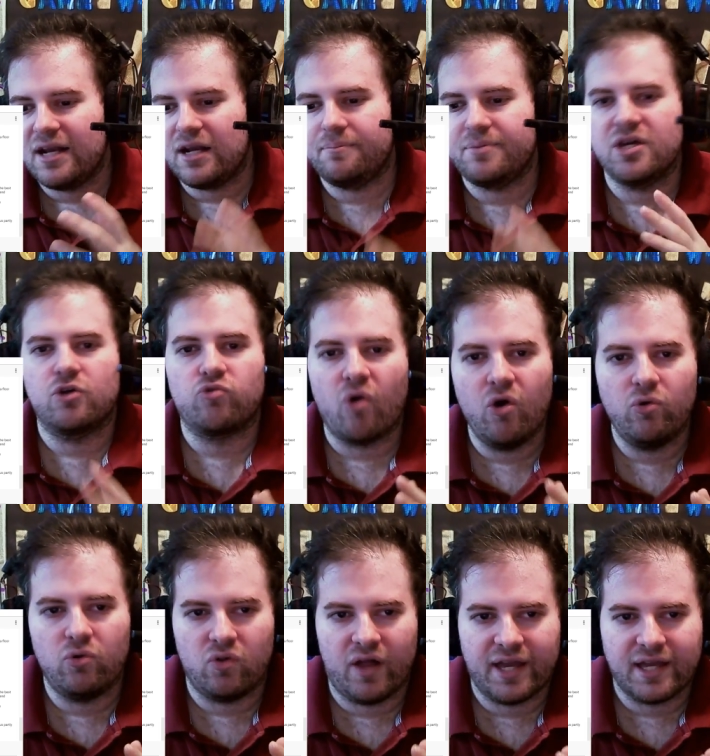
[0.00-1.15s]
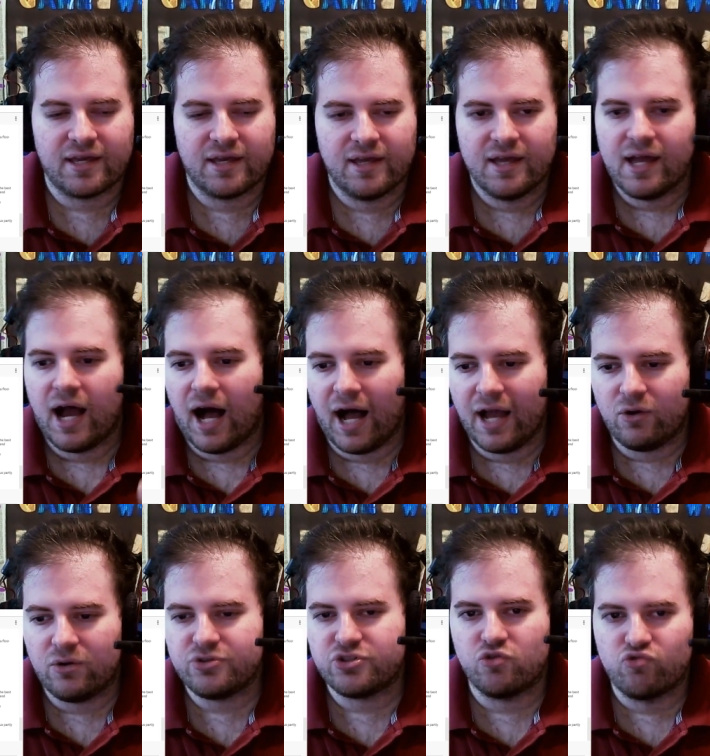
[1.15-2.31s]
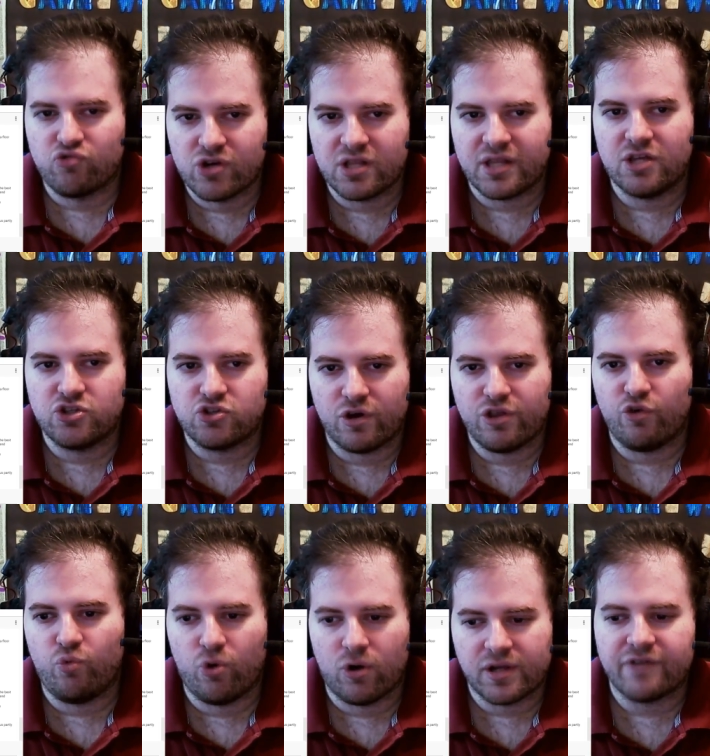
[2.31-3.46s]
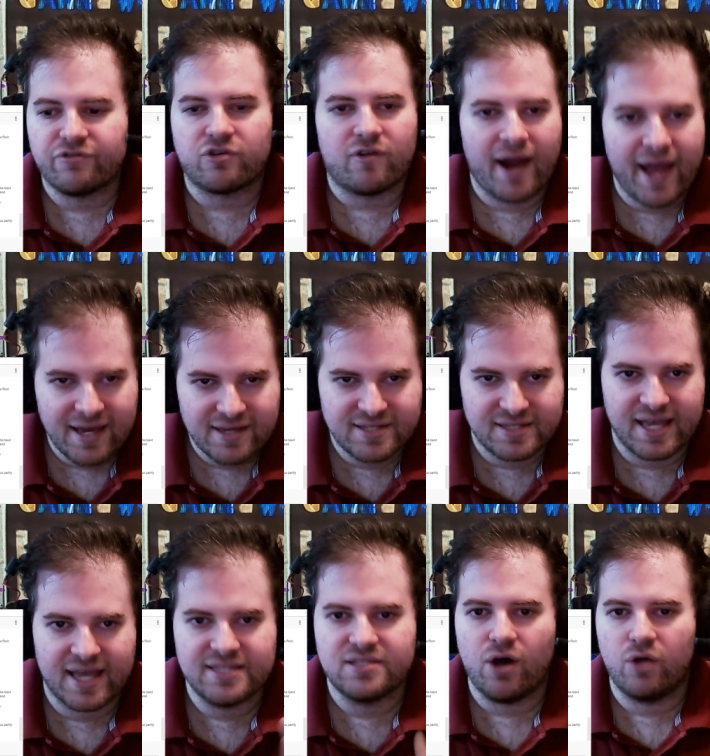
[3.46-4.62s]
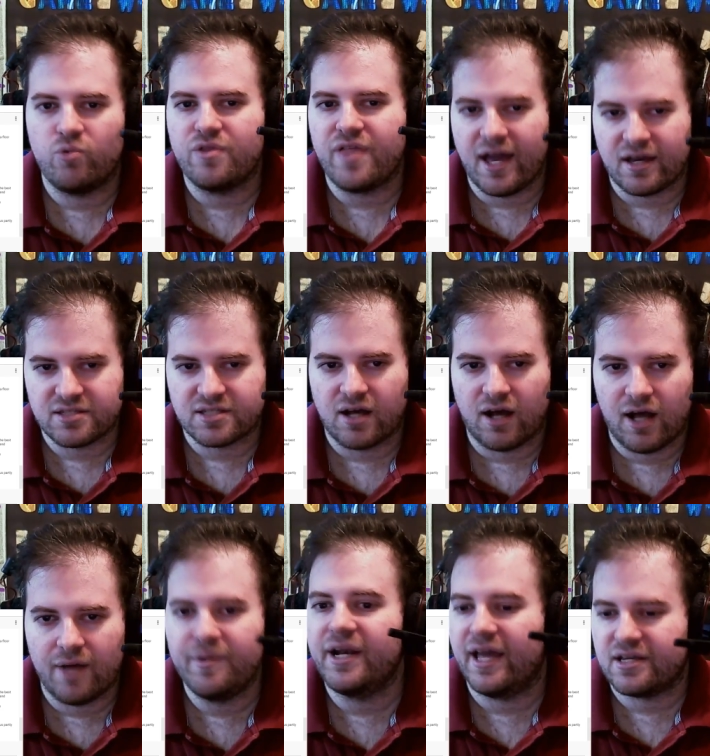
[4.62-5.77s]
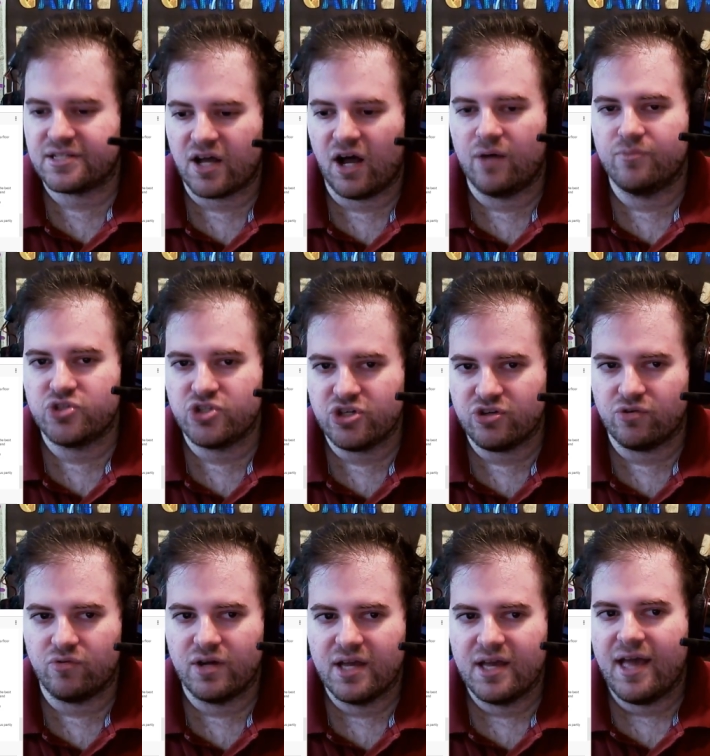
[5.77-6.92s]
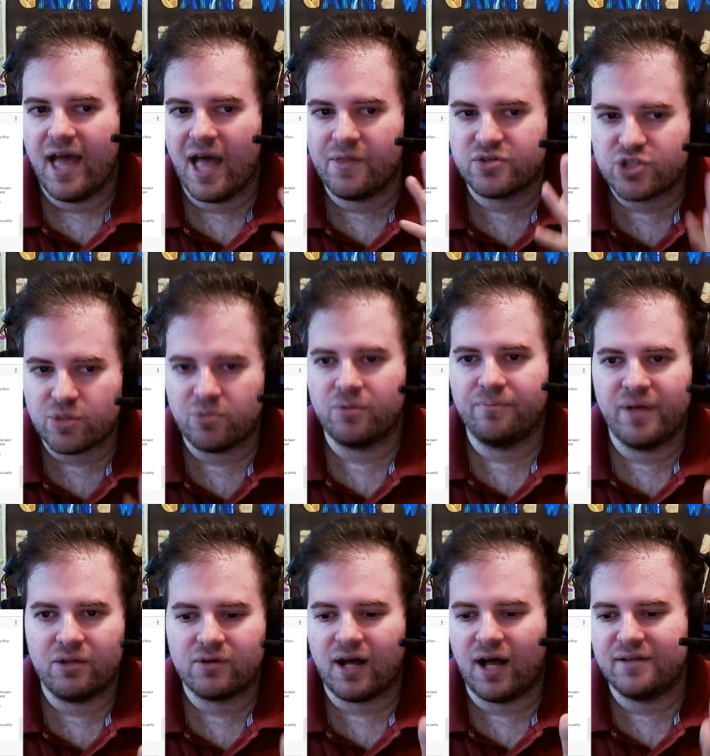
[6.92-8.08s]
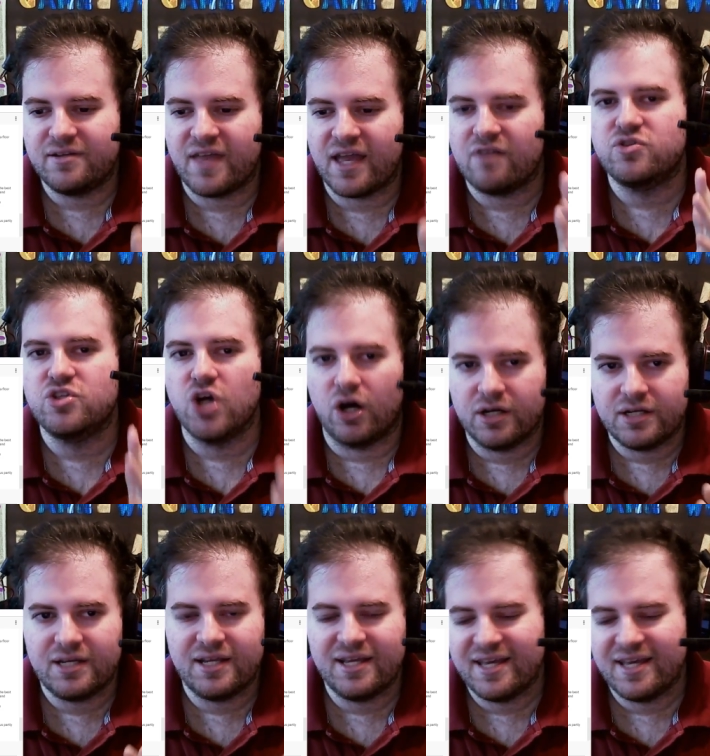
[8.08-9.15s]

not be a roguelike, I also really enjoy the work that Firaxis has done with X COM and X COM two. And the supplemental content they have done